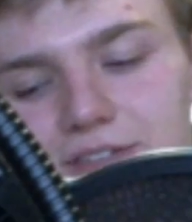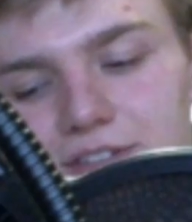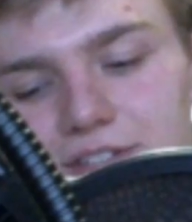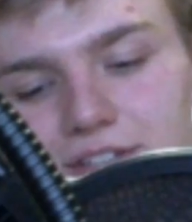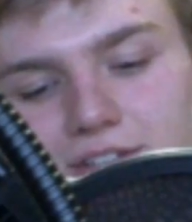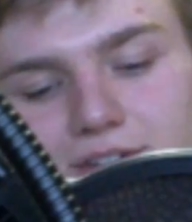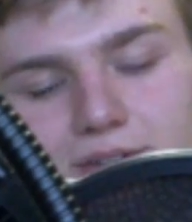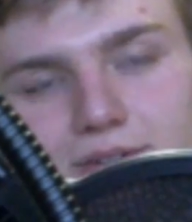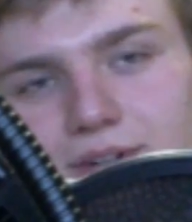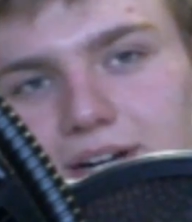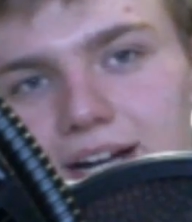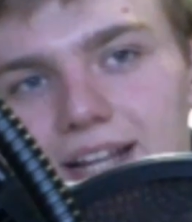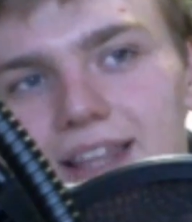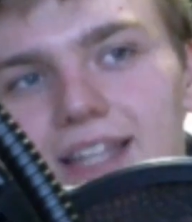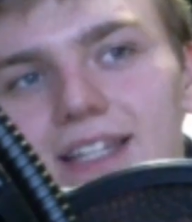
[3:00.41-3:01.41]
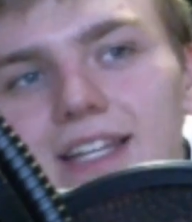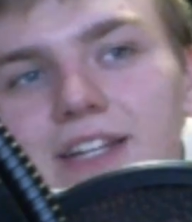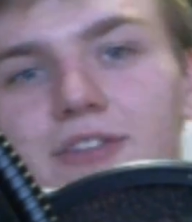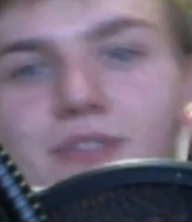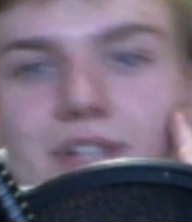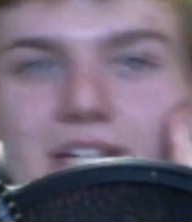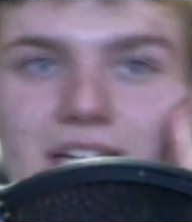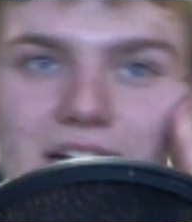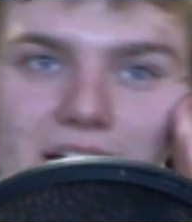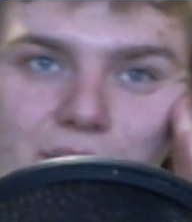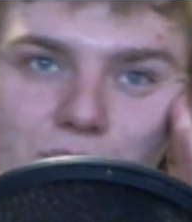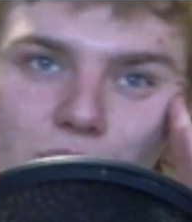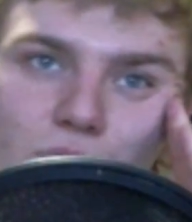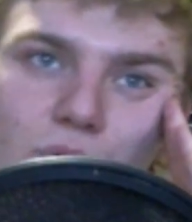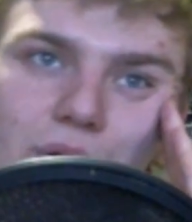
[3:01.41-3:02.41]
So I think they do need to add
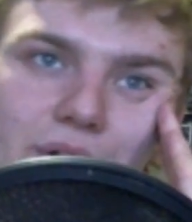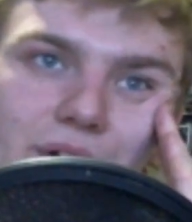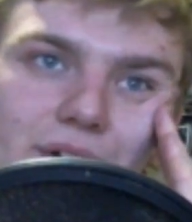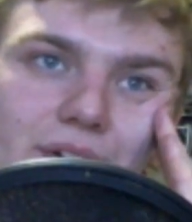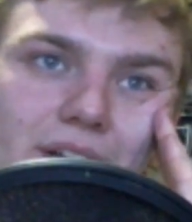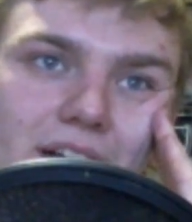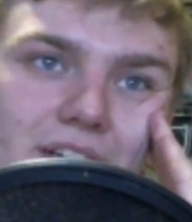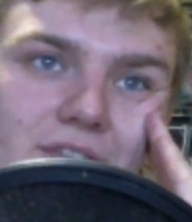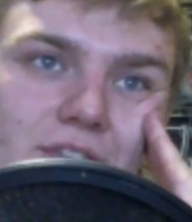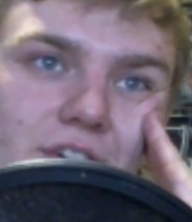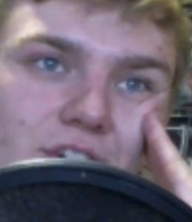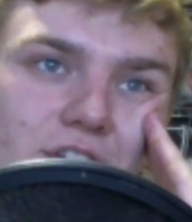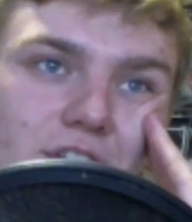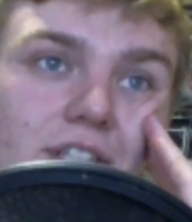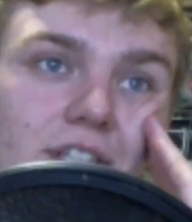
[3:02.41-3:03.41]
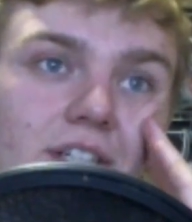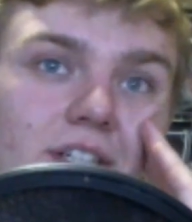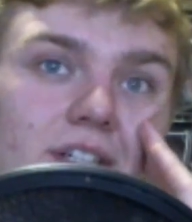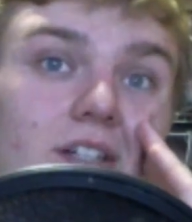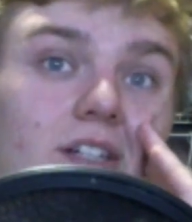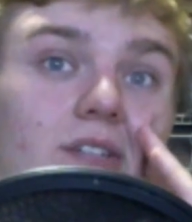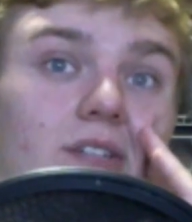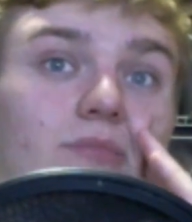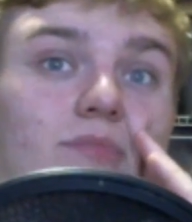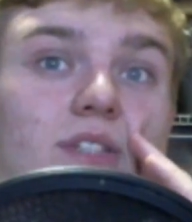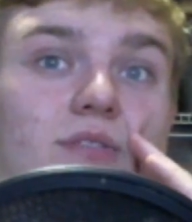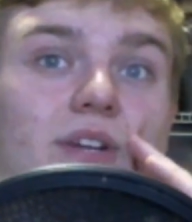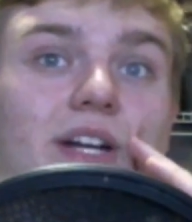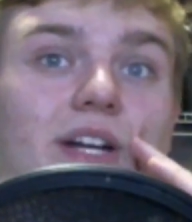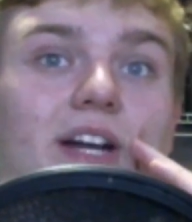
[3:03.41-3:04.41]
more weather, that's for sure.
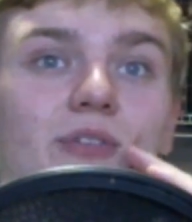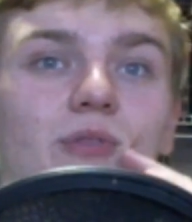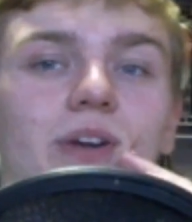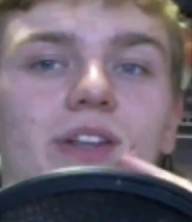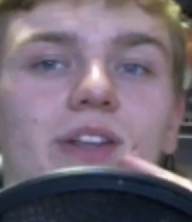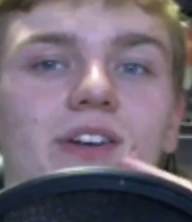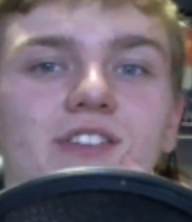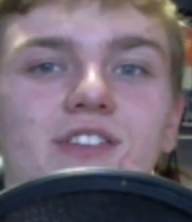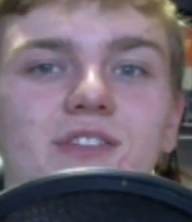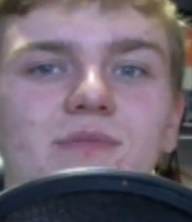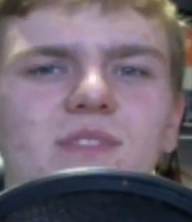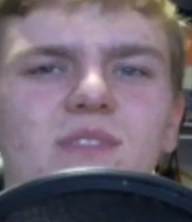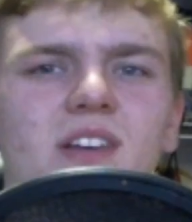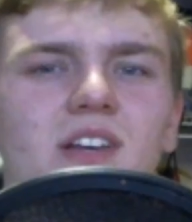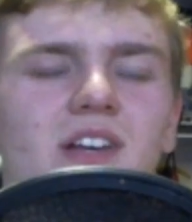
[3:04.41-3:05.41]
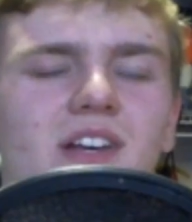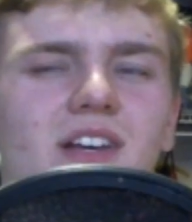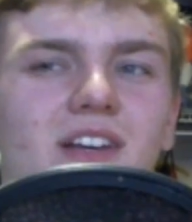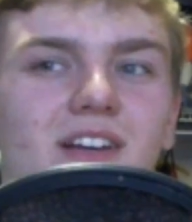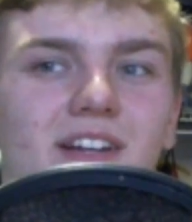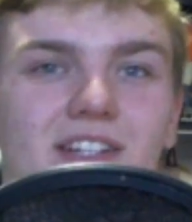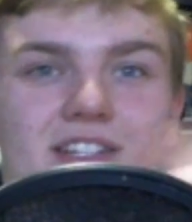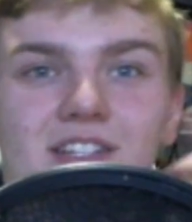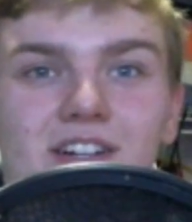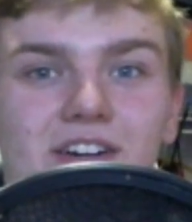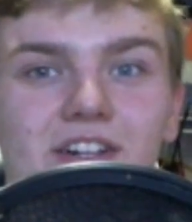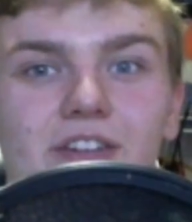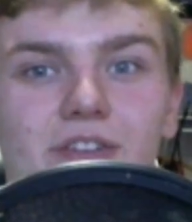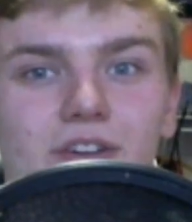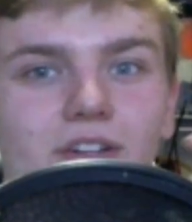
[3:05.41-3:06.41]
Because right now the weather is just, it's
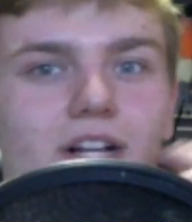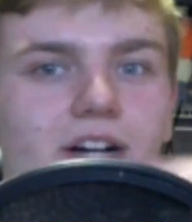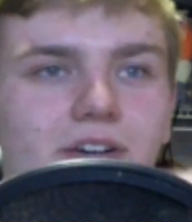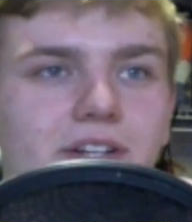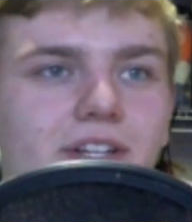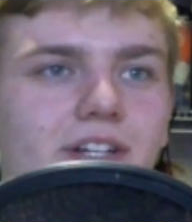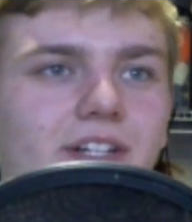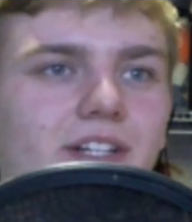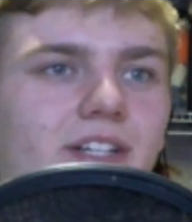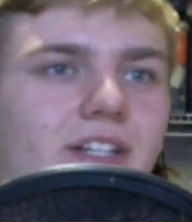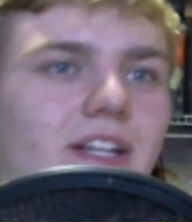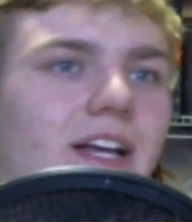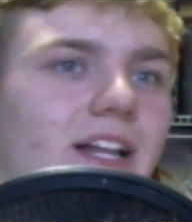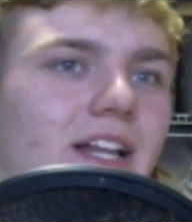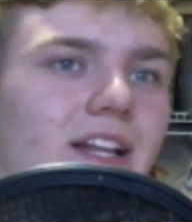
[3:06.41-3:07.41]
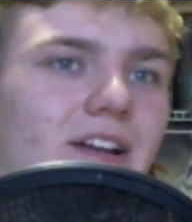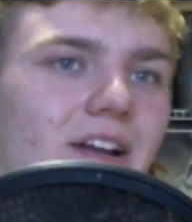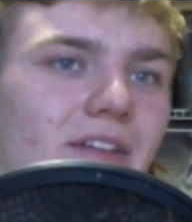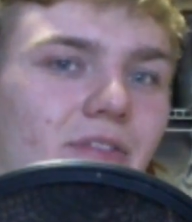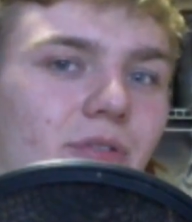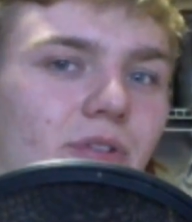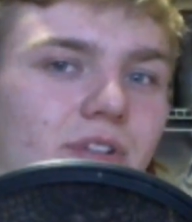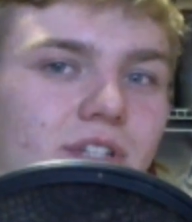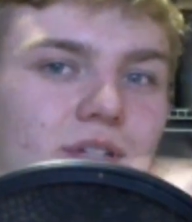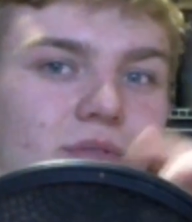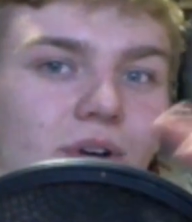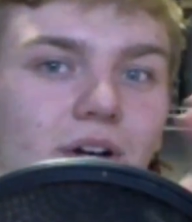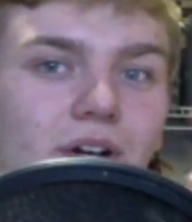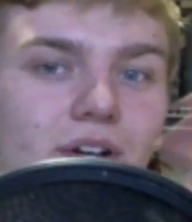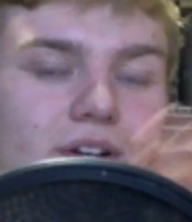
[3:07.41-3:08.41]
sunny or cloudy, and then every once in a
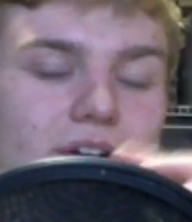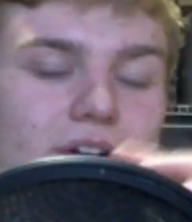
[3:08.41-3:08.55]
while it